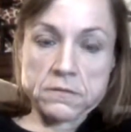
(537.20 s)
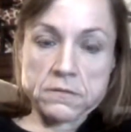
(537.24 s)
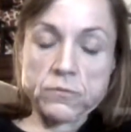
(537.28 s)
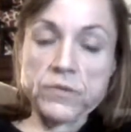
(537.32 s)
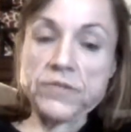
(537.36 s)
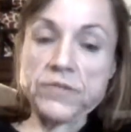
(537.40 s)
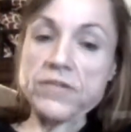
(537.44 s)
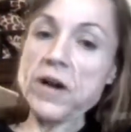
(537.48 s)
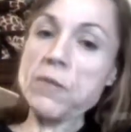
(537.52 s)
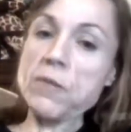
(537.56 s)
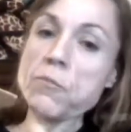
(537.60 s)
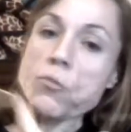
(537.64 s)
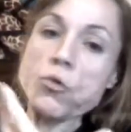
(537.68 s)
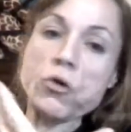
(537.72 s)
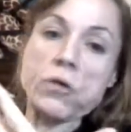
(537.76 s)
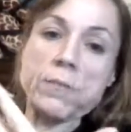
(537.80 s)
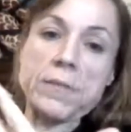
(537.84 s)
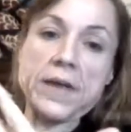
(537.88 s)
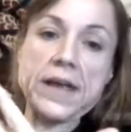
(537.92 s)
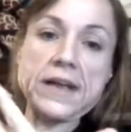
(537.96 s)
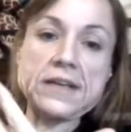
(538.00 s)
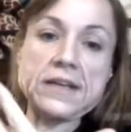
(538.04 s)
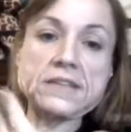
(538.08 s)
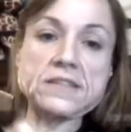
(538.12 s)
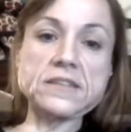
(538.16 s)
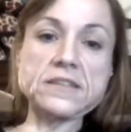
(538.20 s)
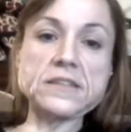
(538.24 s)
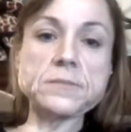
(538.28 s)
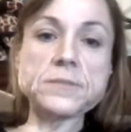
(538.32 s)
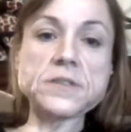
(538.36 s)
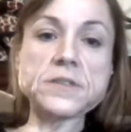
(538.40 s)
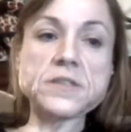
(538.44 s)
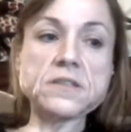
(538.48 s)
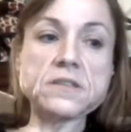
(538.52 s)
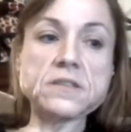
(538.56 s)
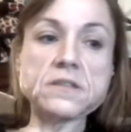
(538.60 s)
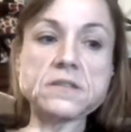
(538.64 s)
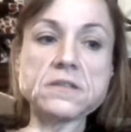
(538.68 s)
We've got more magazine,
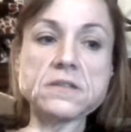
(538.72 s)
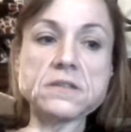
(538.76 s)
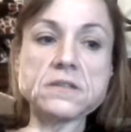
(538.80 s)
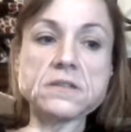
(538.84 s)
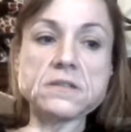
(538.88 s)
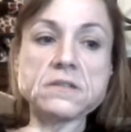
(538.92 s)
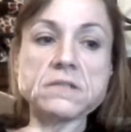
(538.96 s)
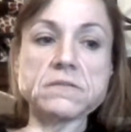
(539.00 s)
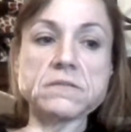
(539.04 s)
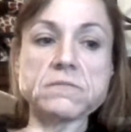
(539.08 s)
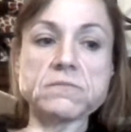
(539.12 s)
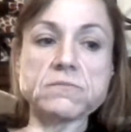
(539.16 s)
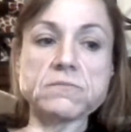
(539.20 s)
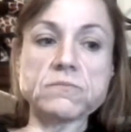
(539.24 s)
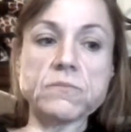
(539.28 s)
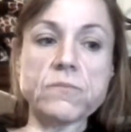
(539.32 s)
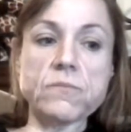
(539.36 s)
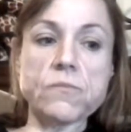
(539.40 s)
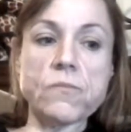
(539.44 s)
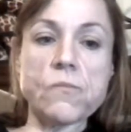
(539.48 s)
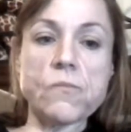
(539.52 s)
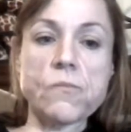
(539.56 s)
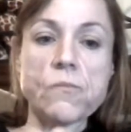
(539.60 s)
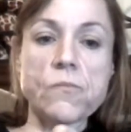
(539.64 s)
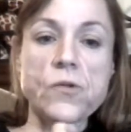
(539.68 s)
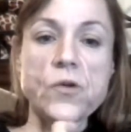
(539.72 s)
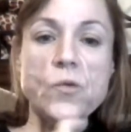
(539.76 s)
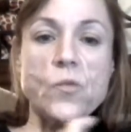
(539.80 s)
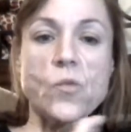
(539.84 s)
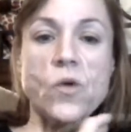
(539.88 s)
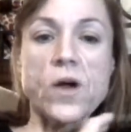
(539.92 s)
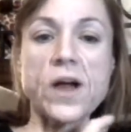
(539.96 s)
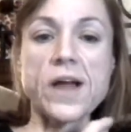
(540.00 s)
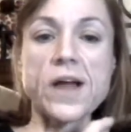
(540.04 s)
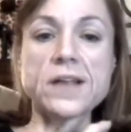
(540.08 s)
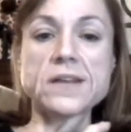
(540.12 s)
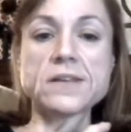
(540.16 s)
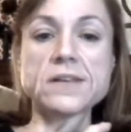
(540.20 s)
but we
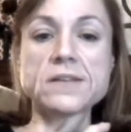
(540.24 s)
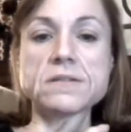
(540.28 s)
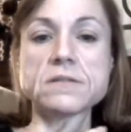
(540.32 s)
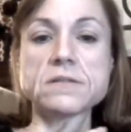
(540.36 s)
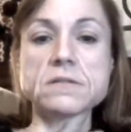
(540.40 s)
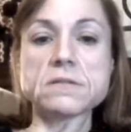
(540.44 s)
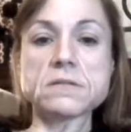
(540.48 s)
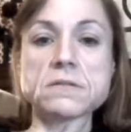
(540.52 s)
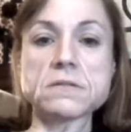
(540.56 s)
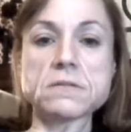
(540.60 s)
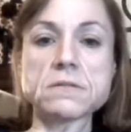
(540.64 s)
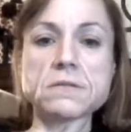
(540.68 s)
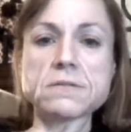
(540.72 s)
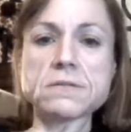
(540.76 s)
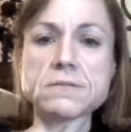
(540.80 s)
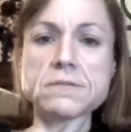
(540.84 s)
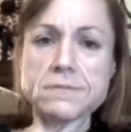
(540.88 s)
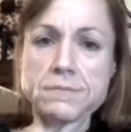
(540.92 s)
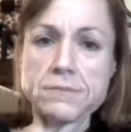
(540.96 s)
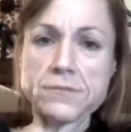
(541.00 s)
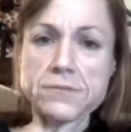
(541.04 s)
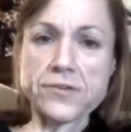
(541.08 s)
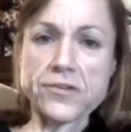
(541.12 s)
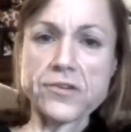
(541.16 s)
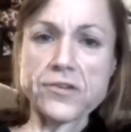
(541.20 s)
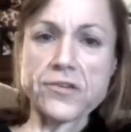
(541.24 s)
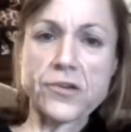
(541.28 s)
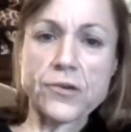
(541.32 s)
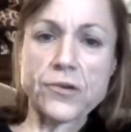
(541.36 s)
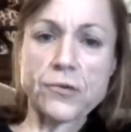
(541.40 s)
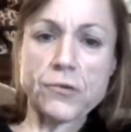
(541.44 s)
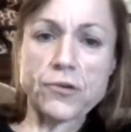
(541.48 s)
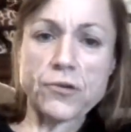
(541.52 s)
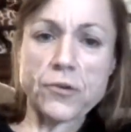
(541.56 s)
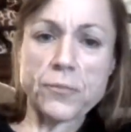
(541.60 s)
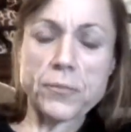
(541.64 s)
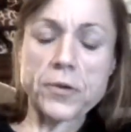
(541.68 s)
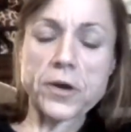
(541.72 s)
want,
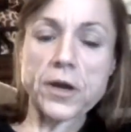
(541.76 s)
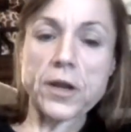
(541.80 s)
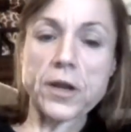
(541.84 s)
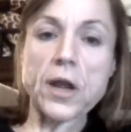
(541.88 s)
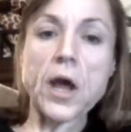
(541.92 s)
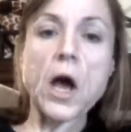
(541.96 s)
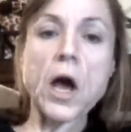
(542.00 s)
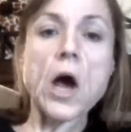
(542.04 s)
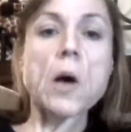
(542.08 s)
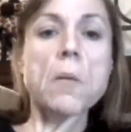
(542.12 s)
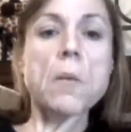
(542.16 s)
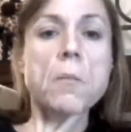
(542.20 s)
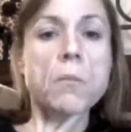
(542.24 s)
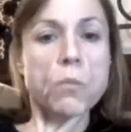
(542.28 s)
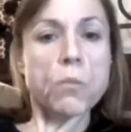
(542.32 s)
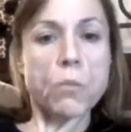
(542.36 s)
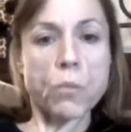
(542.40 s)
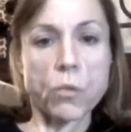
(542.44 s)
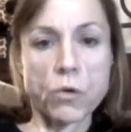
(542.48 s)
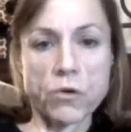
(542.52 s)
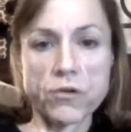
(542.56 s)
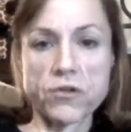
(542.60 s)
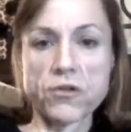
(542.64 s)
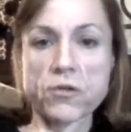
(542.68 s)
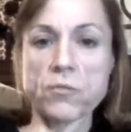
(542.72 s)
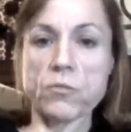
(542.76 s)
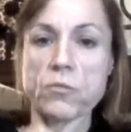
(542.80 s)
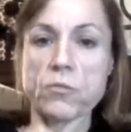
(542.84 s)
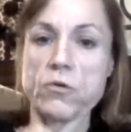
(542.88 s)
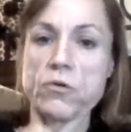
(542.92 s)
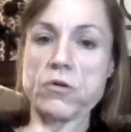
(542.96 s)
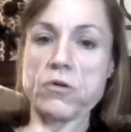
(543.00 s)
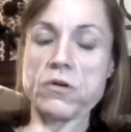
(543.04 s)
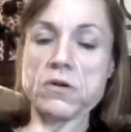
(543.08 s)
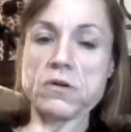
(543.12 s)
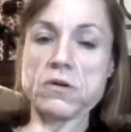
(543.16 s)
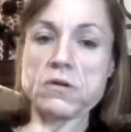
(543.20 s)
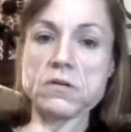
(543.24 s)
excuse the pun, more than
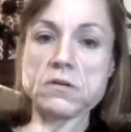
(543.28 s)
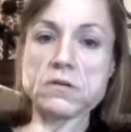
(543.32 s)
more.